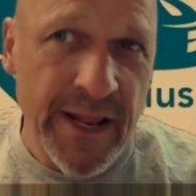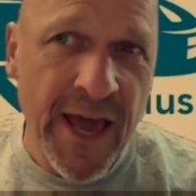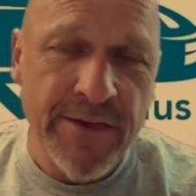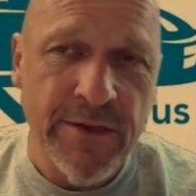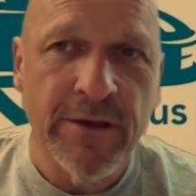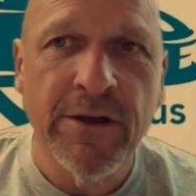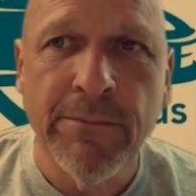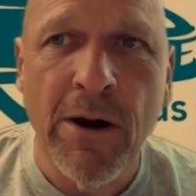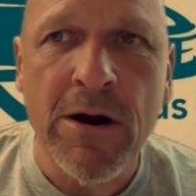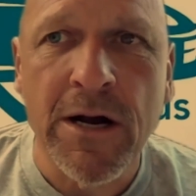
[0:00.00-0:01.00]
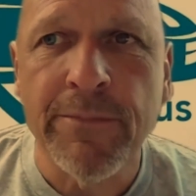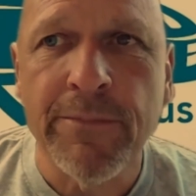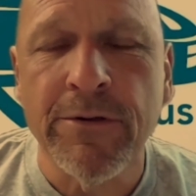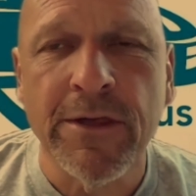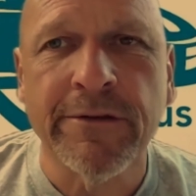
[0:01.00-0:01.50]
has a good markup.
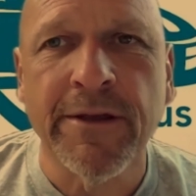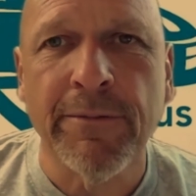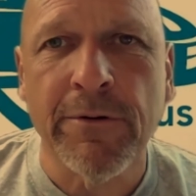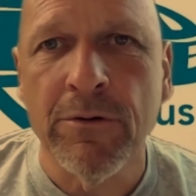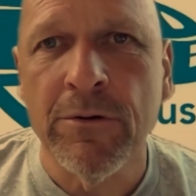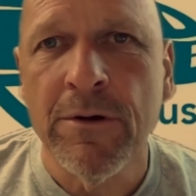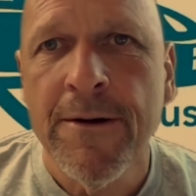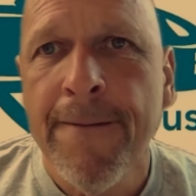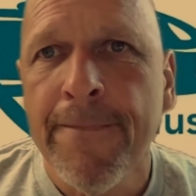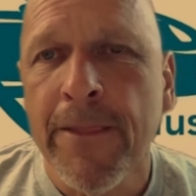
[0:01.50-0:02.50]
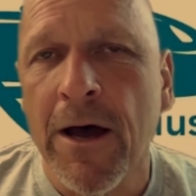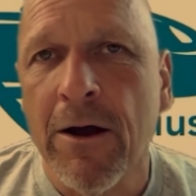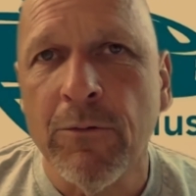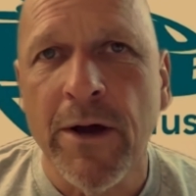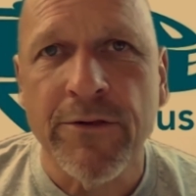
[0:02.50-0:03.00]
Usually a typical
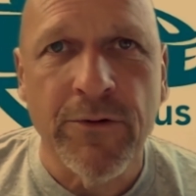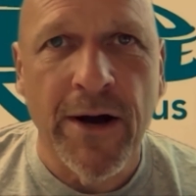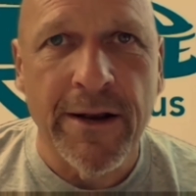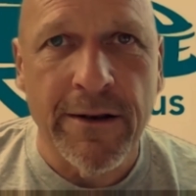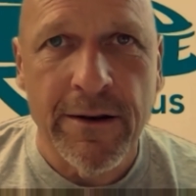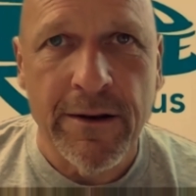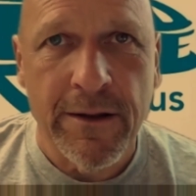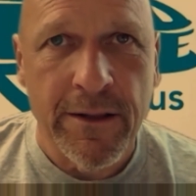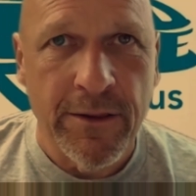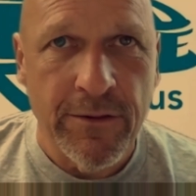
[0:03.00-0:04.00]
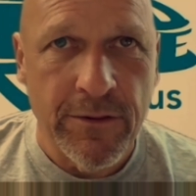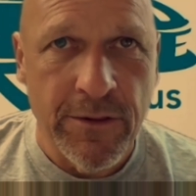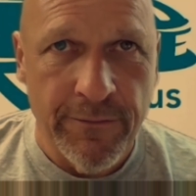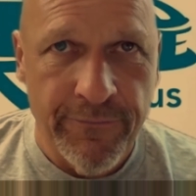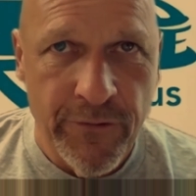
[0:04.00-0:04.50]
restaurant
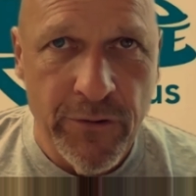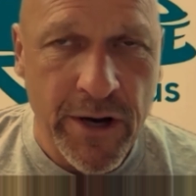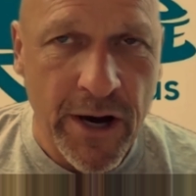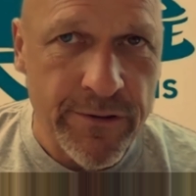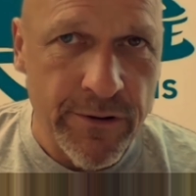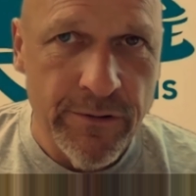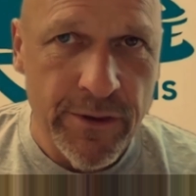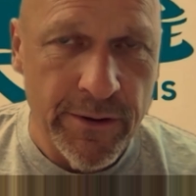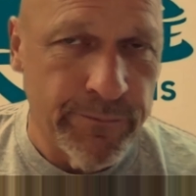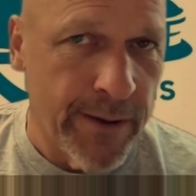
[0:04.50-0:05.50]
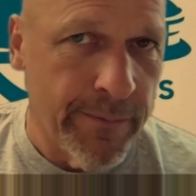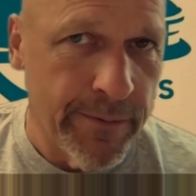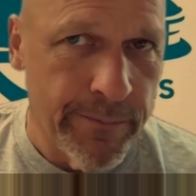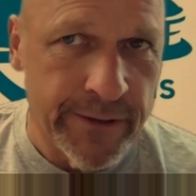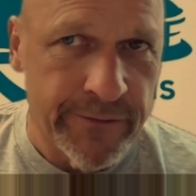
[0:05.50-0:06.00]
their food costs are usually probably
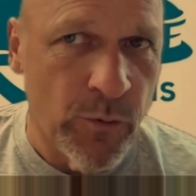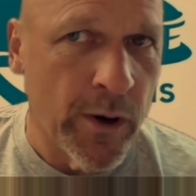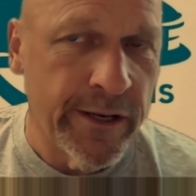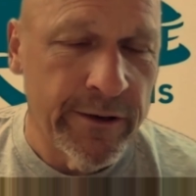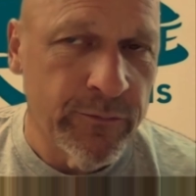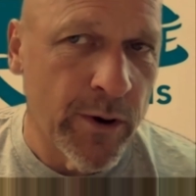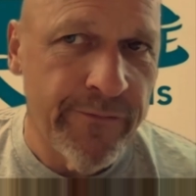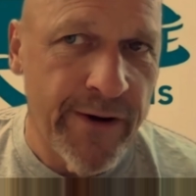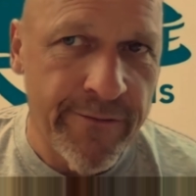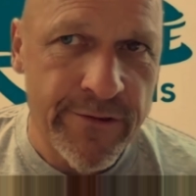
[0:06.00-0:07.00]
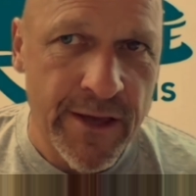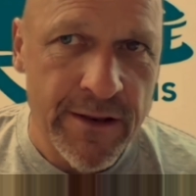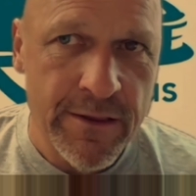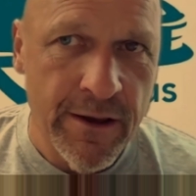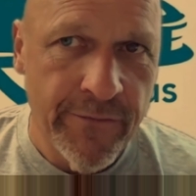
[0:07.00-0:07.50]
about 20 to 25
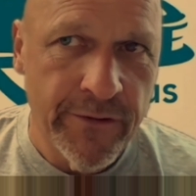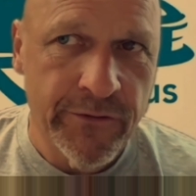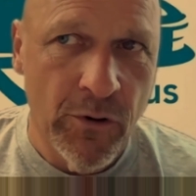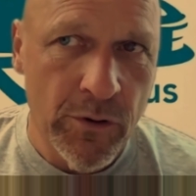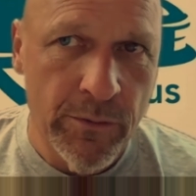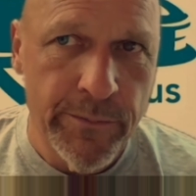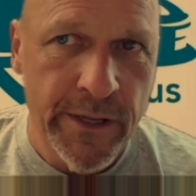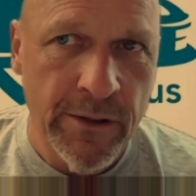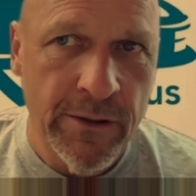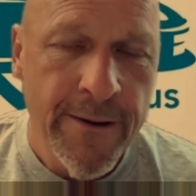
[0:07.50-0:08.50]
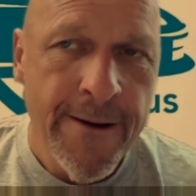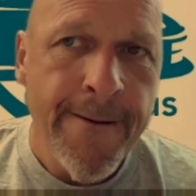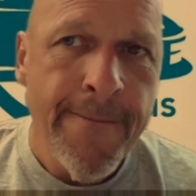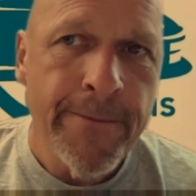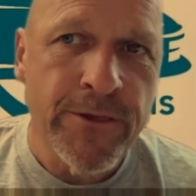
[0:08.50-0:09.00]
cents of the total bill.
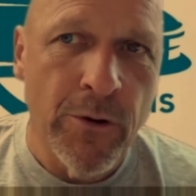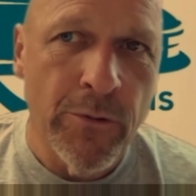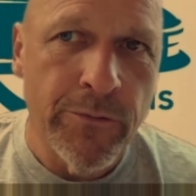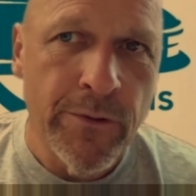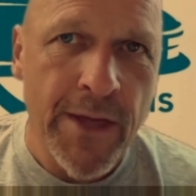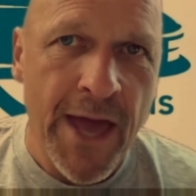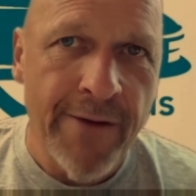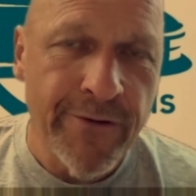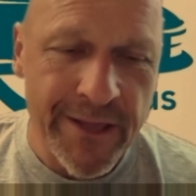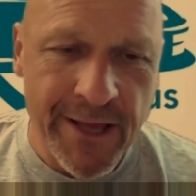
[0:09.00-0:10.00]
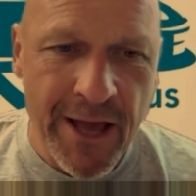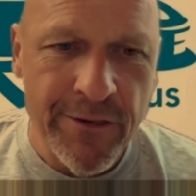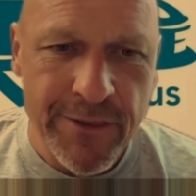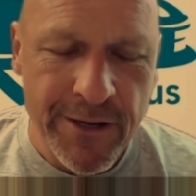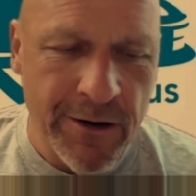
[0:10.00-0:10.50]
So everything
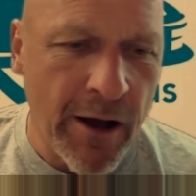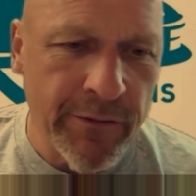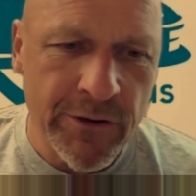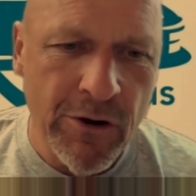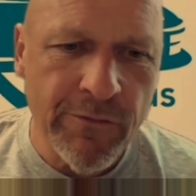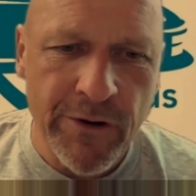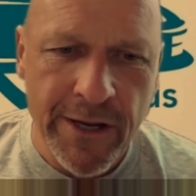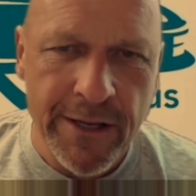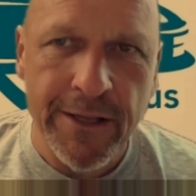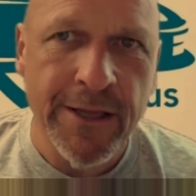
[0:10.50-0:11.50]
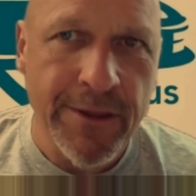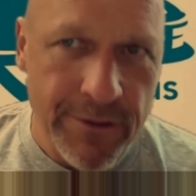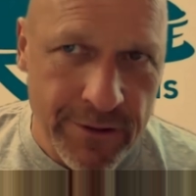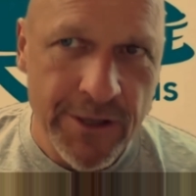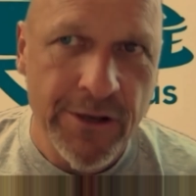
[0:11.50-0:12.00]
else there, all their overhead
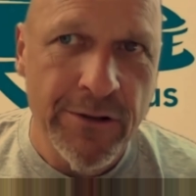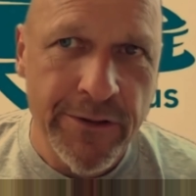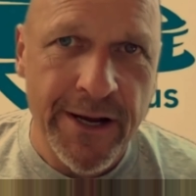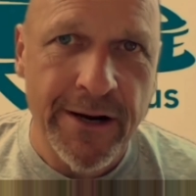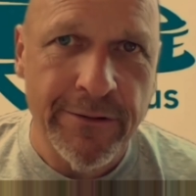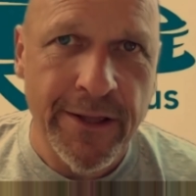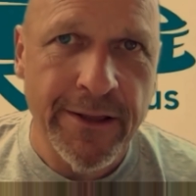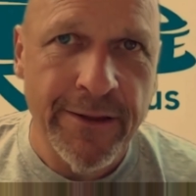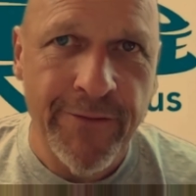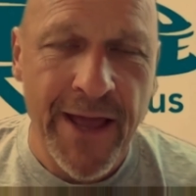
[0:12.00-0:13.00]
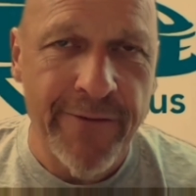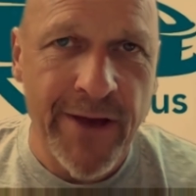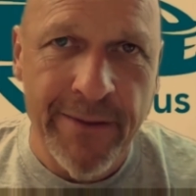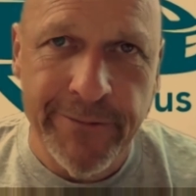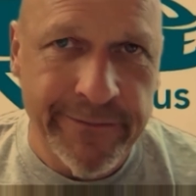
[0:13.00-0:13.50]
is still there. If they have an
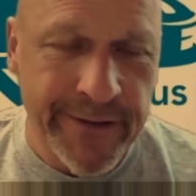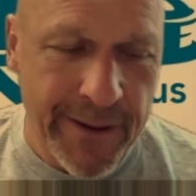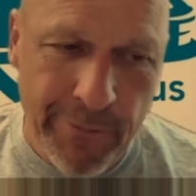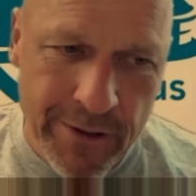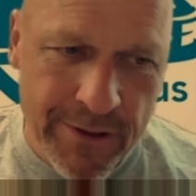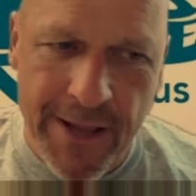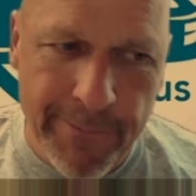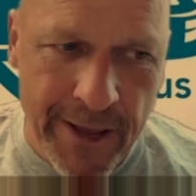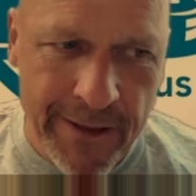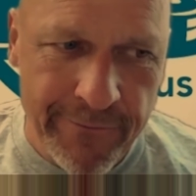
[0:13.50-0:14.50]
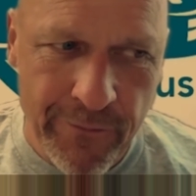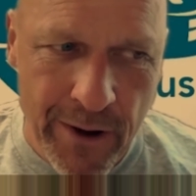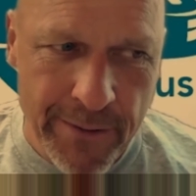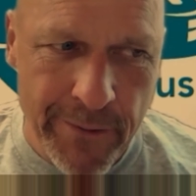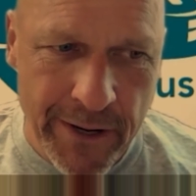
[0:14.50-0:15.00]
empty table, it's not paying for
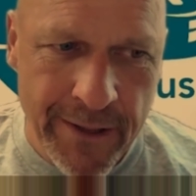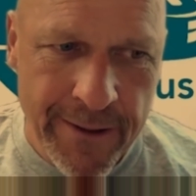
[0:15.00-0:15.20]
anybody.